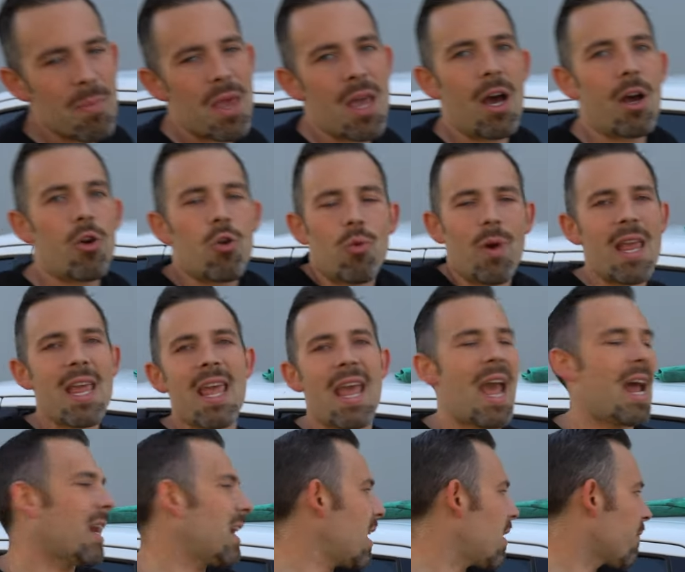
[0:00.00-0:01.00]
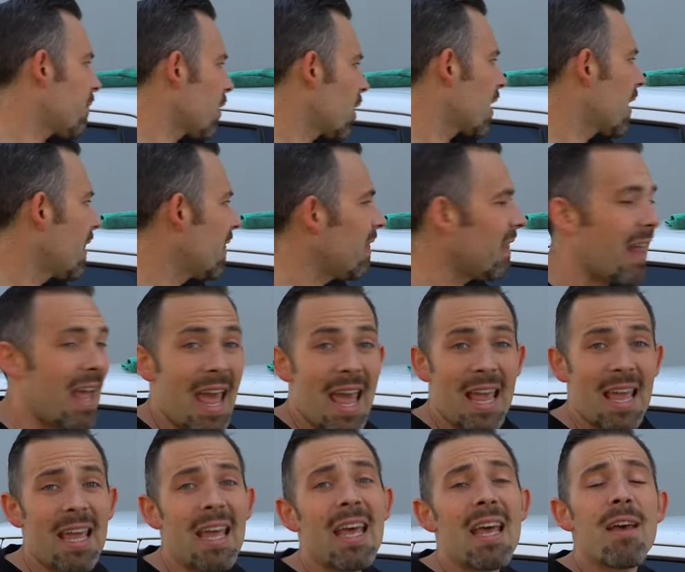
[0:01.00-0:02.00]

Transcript: be a great candidate for clay.